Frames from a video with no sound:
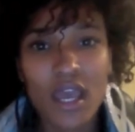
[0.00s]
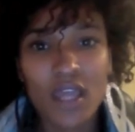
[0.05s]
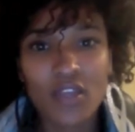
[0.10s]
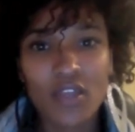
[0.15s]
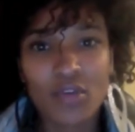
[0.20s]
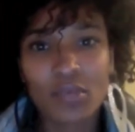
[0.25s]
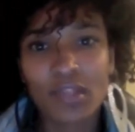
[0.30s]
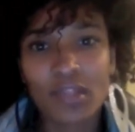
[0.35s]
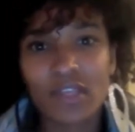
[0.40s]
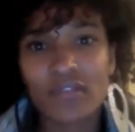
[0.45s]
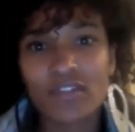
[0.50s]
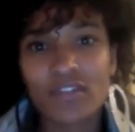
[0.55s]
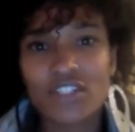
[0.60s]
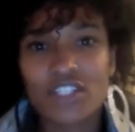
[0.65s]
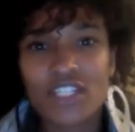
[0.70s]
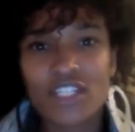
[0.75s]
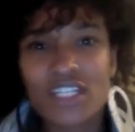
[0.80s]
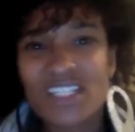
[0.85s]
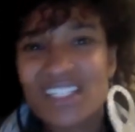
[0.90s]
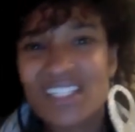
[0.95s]
you believe in
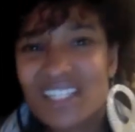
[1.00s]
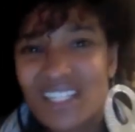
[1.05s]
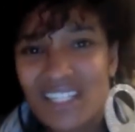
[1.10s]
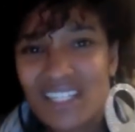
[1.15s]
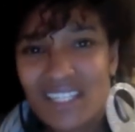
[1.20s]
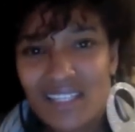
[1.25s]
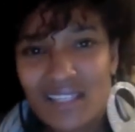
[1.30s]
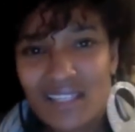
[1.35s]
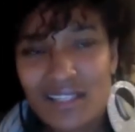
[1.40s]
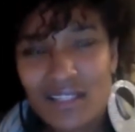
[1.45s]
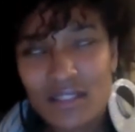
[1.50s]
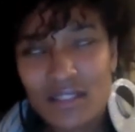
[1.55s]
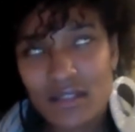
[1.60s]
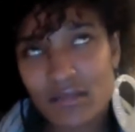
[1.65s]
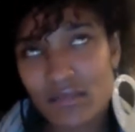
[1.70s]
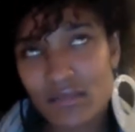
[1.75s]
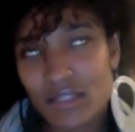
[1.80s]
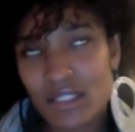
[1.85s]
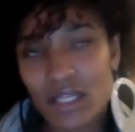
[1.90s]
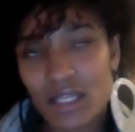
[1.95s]
Jesus? And
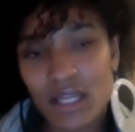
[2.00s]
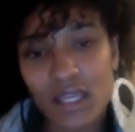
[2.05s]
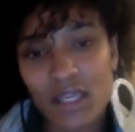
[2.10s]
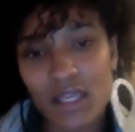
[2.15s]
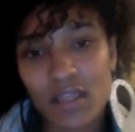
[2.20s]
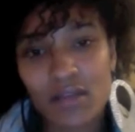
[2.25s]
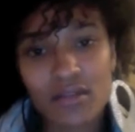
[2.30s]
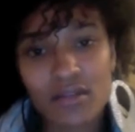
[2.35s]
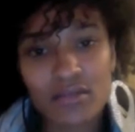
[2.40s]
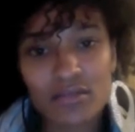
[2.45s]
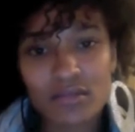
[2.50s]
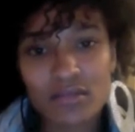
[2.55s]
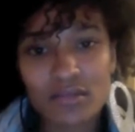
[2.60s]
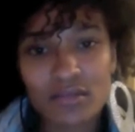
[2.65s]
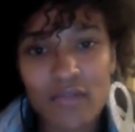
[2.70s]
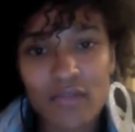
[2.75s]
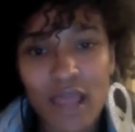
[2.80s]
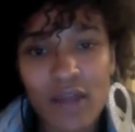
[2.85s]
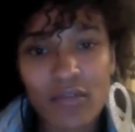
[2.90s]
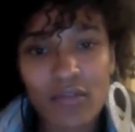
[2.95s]
I'm just like, he's
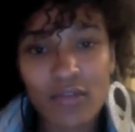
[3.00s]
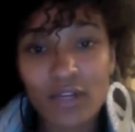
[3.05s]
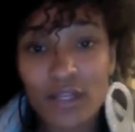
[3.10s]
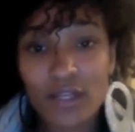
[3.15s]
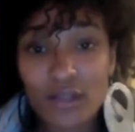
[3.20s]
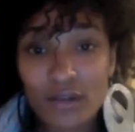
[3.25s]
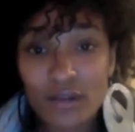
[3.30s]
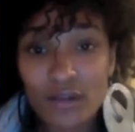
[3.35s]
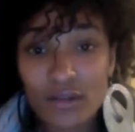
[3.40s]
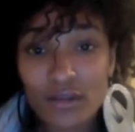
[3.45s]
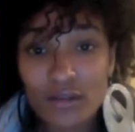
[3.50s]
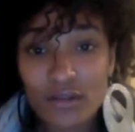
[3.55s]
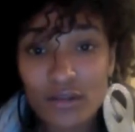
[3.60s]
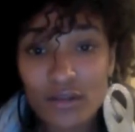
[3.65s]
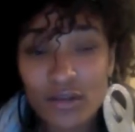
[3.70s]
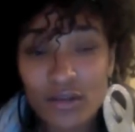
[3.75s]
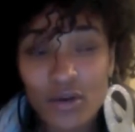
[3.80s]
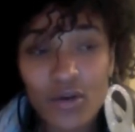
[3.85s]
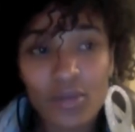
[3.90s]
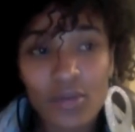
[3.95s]
not real, you
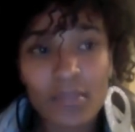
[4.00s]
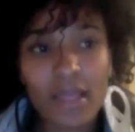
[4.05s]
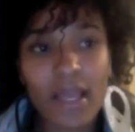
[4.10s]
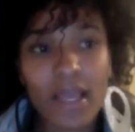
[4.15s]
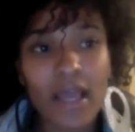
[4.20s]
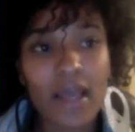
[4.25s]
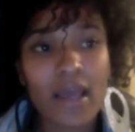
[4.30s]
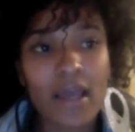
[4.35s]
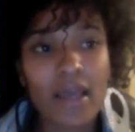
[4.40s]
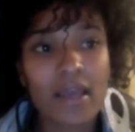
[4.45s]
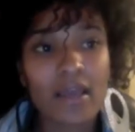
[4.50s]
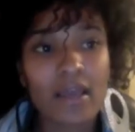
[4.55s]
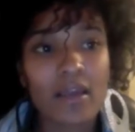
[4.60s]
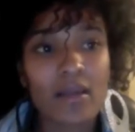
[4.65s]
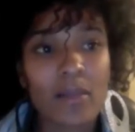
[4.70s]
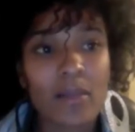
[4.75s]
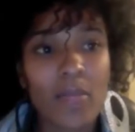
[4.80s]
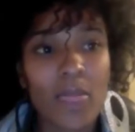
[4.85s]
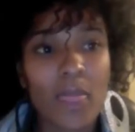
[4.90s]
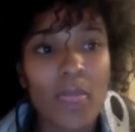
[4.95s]
know? I'm like, I
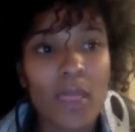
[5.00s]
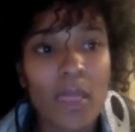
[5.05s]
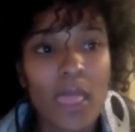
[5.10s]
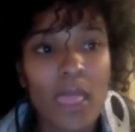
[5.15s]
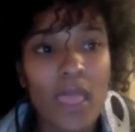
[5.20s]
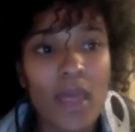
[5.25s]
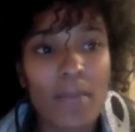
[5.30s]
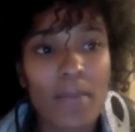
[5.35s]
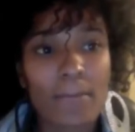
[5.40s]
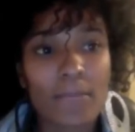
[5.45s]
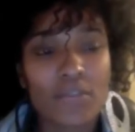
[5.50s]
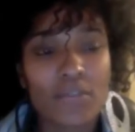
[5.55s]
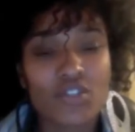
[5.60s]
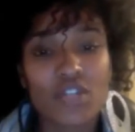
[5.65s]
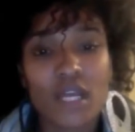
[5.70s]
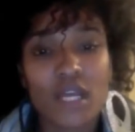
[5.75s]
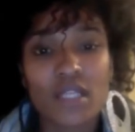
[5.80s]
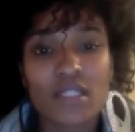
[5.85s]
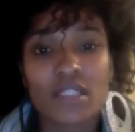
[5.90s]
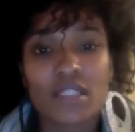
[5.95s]
was
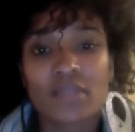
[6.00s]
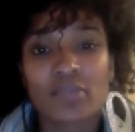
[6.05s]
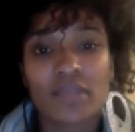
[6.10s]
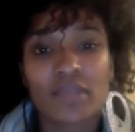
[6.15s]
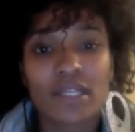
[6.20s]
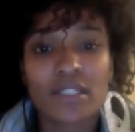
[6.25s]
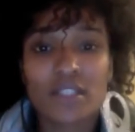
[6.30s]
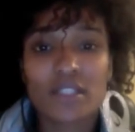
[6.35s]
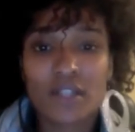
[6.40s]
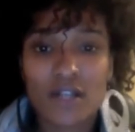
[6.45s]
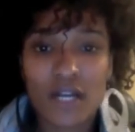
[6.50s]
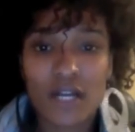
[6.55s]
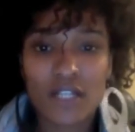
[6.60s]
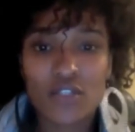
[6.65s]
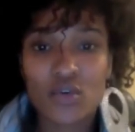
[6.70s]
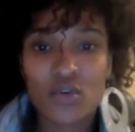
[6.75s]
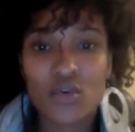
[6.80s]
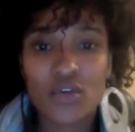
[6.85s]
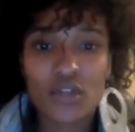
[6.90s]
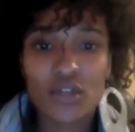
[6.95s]
trying to explain to her. I
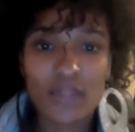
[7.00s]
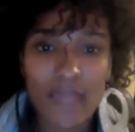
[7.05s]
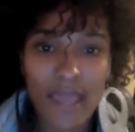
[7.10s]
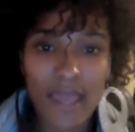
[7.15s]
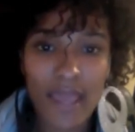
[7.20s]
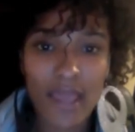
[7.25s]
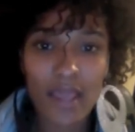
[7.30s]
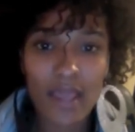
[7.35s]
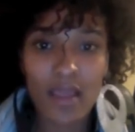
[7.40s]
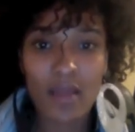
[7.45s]
told her that